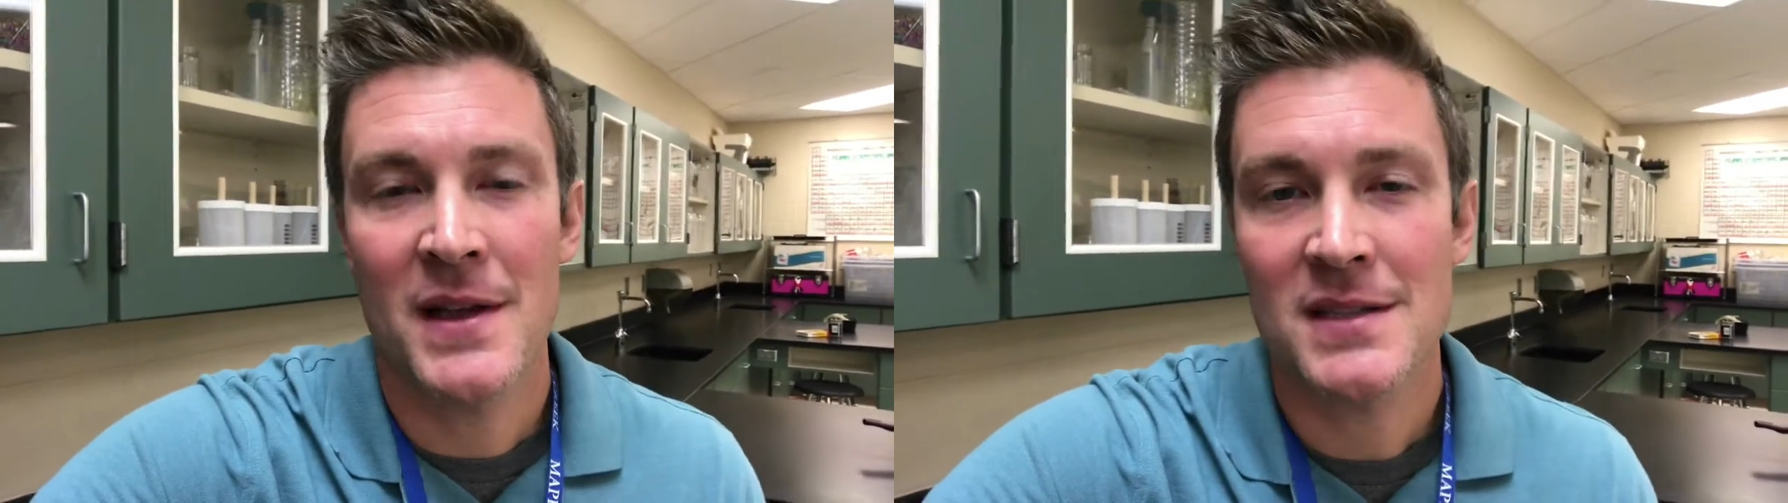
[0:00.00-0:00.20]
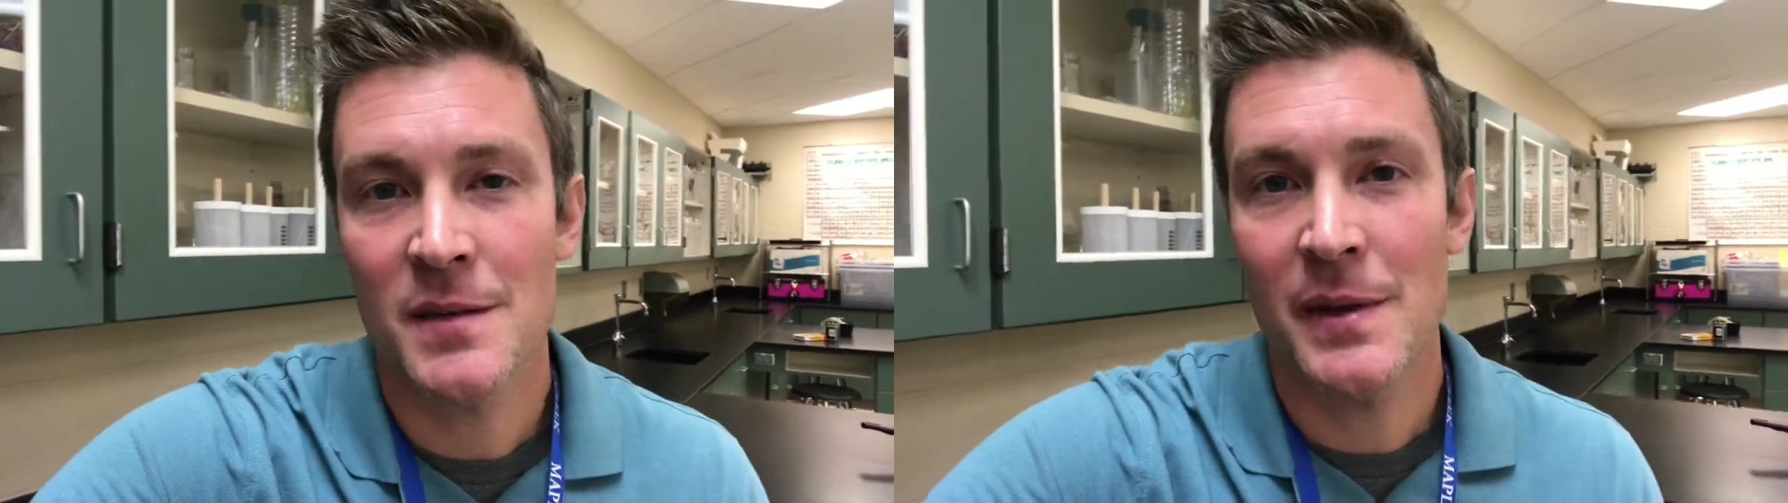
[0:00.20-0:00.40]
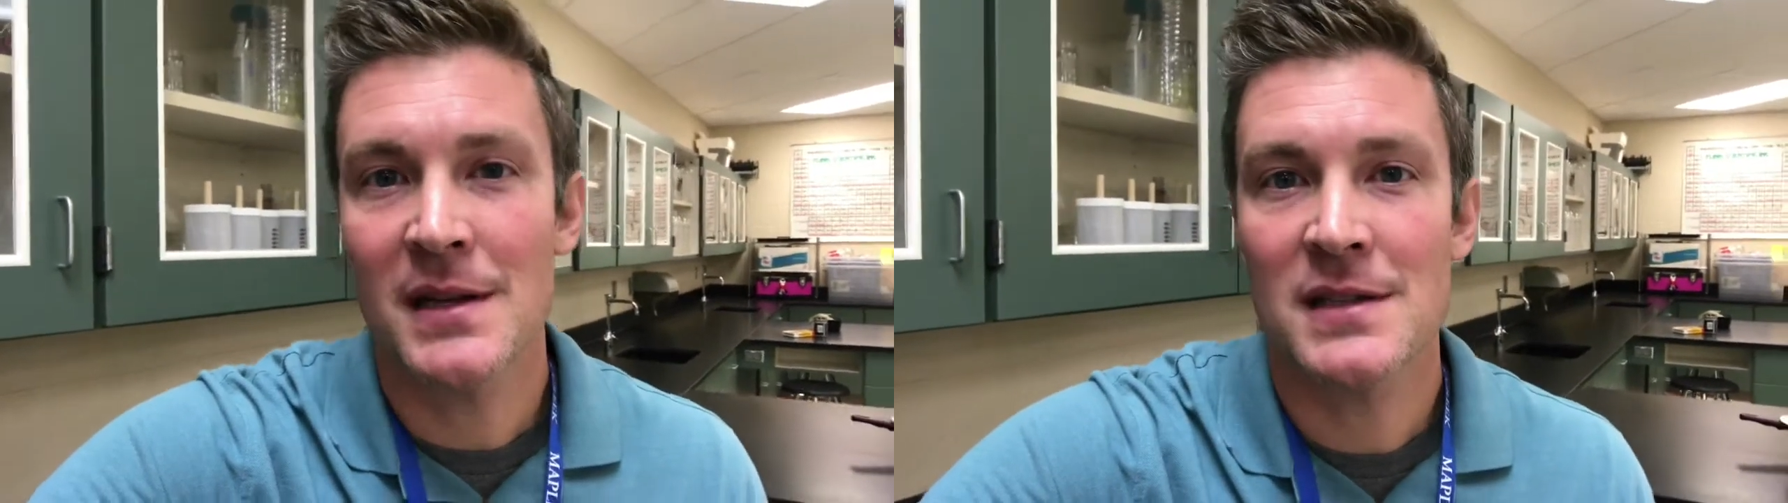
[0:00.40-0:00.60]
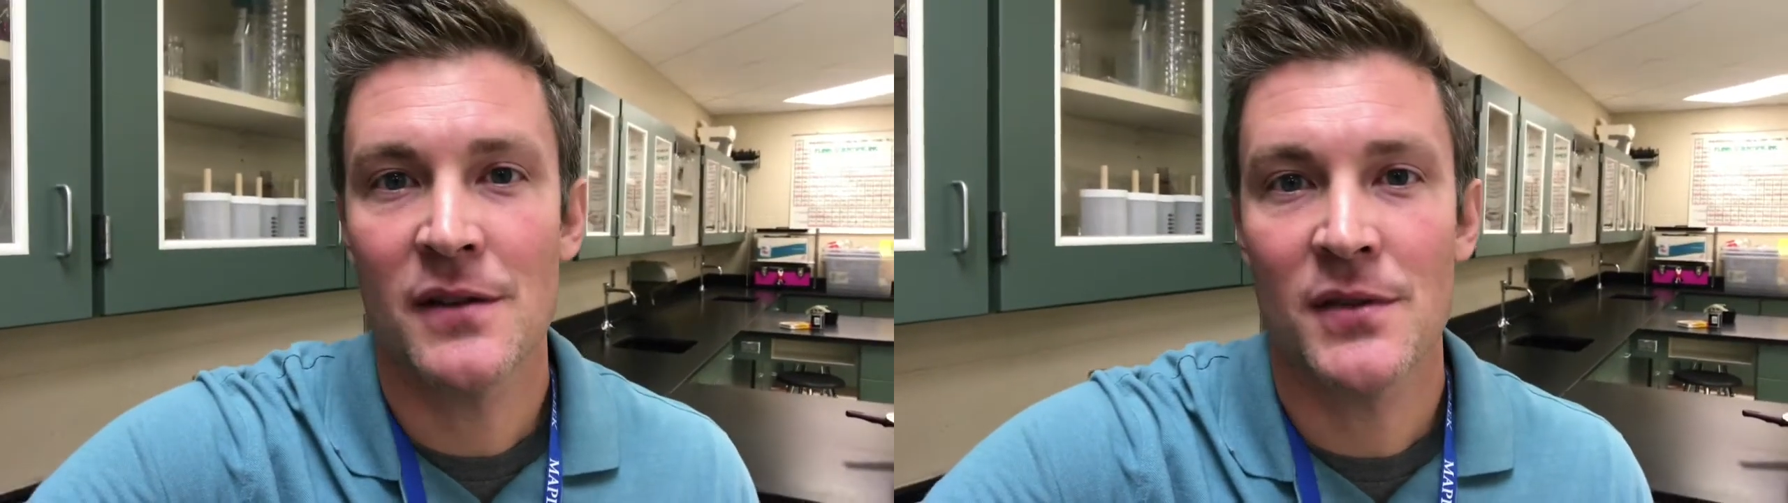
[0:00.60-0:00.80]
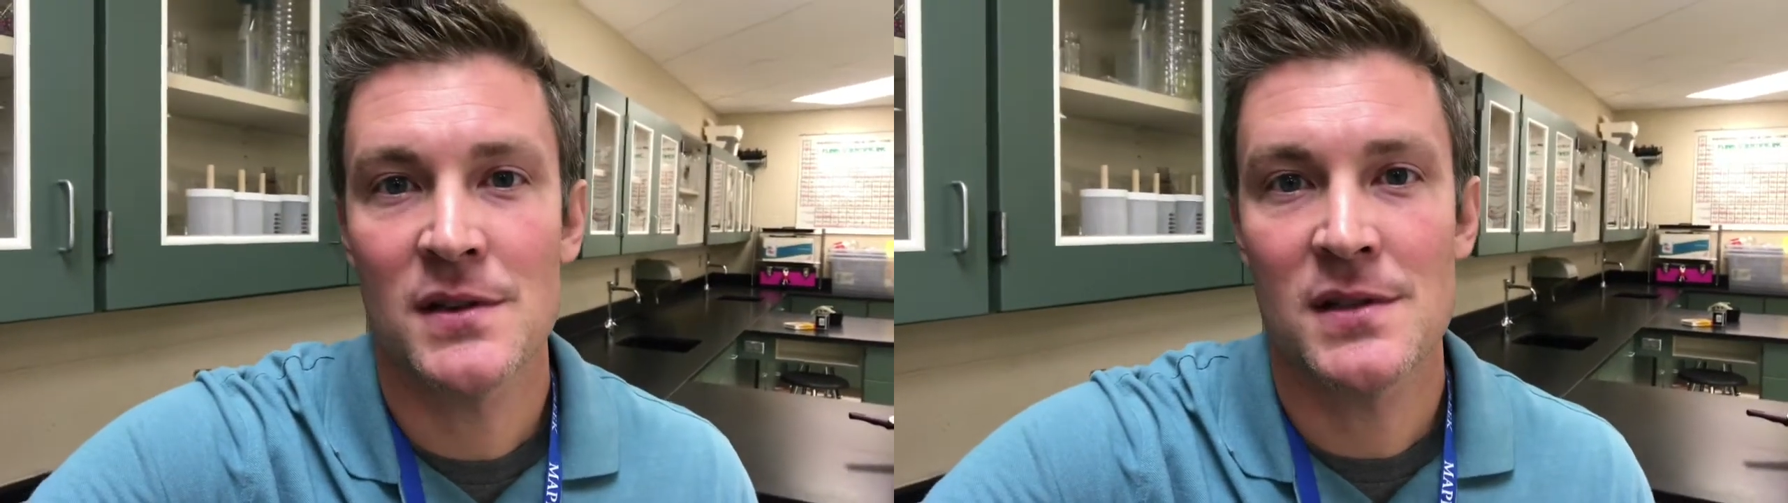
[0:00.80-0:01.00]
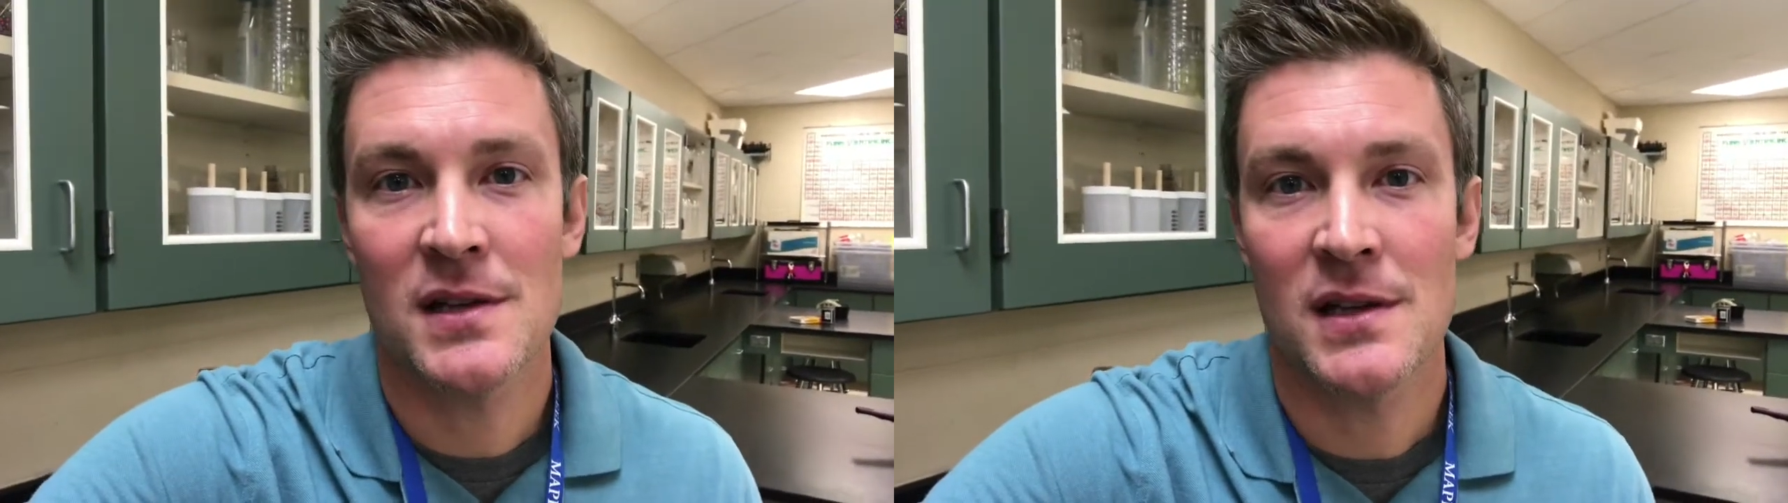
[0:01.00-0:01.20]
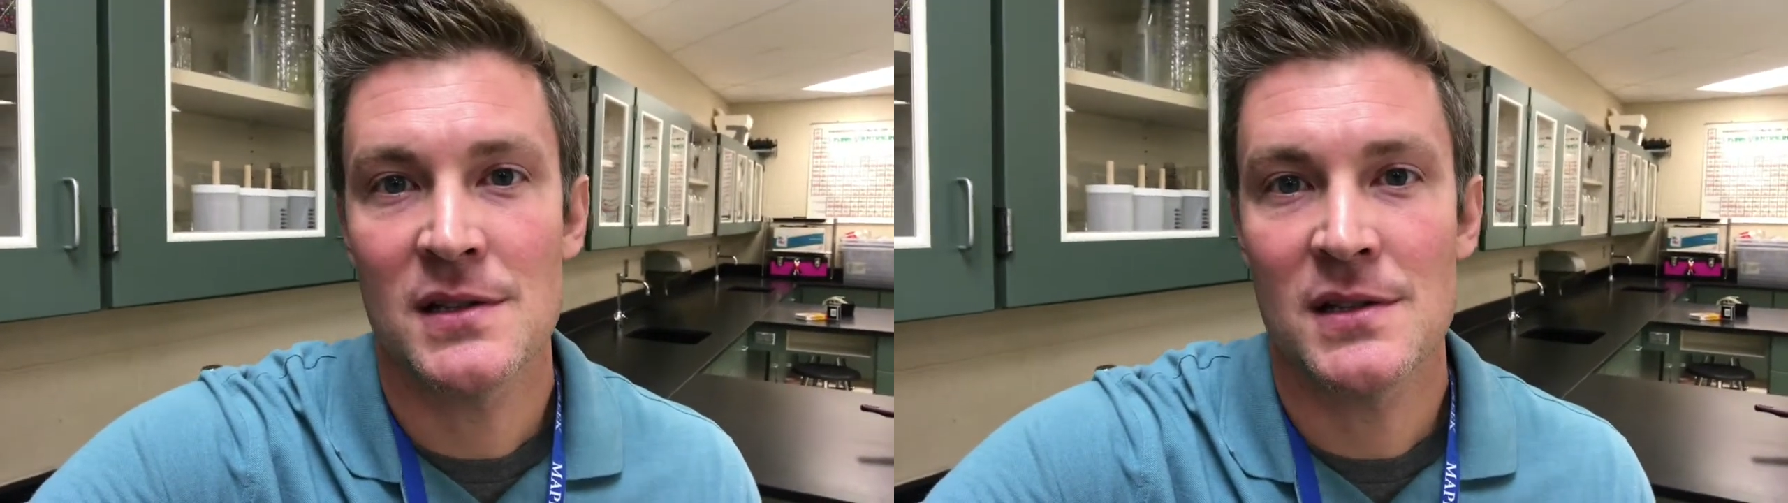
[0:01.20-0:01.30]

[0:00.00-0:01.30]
that's the biggest difference